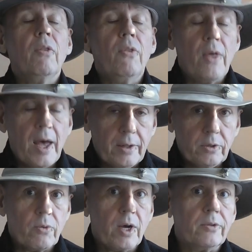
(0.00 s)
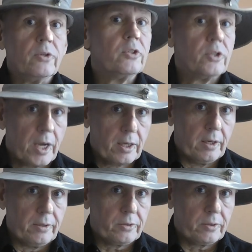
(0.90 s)
then you run this
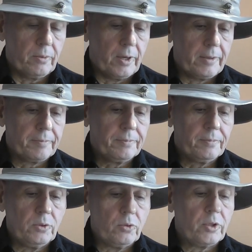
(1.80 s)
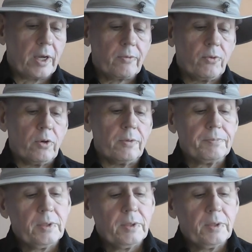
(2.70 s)
checklist, right? You check for